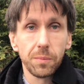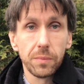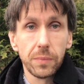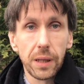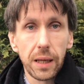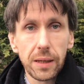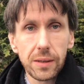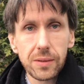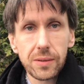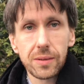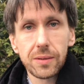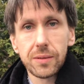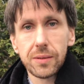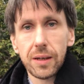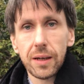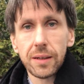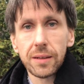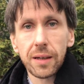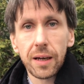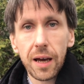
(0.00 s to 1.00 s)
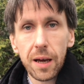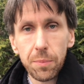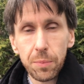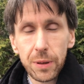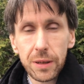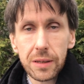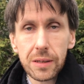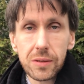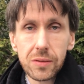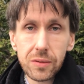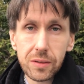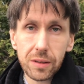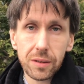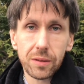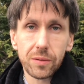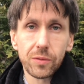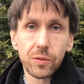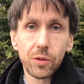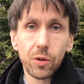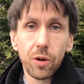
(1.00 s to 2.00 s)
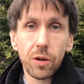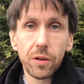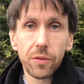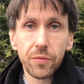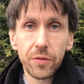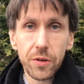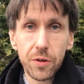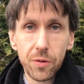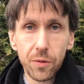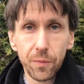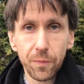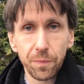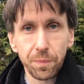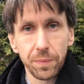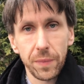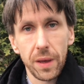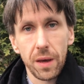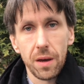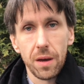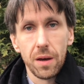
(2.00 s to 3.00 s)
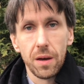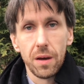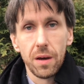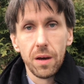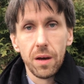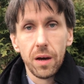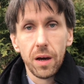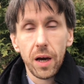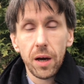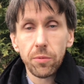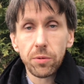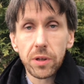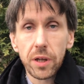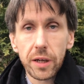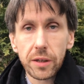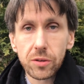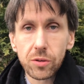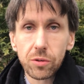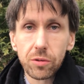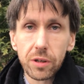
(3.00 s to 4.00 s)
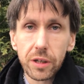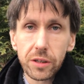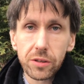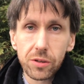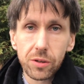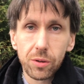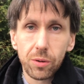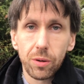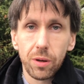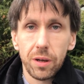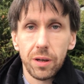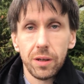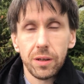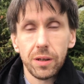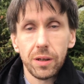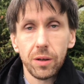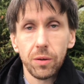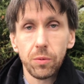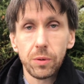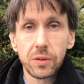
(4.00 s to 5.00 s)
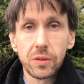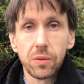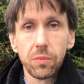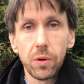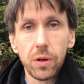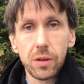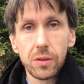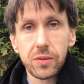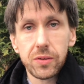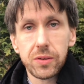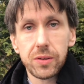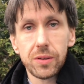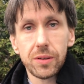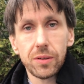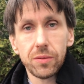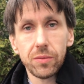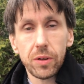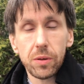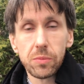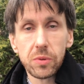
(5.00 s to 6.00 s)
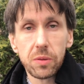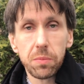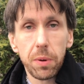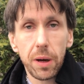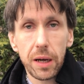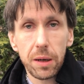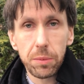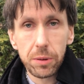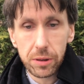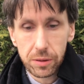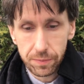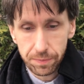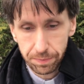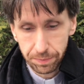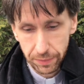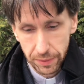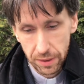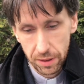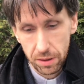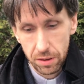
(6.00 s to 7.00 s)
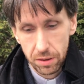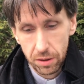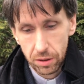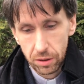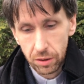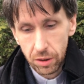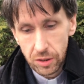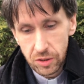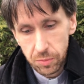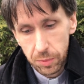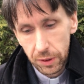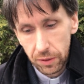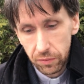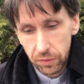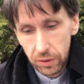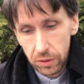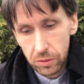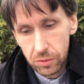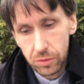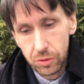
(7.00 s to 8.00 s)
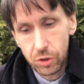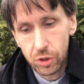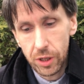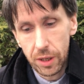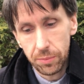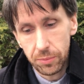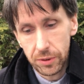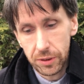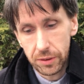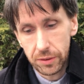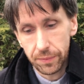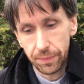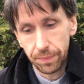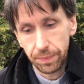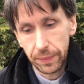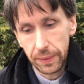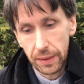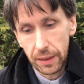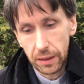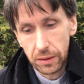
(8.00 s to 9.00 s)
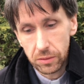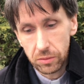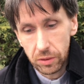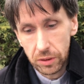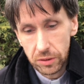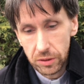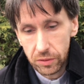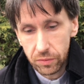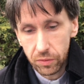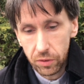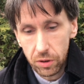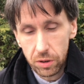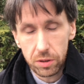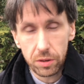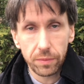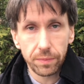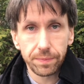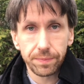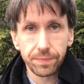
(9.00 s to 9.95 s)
Blessed and happy Easter to all of you. I would like to greet you with the words from the Bible, Gospel of Luke, chapter 24.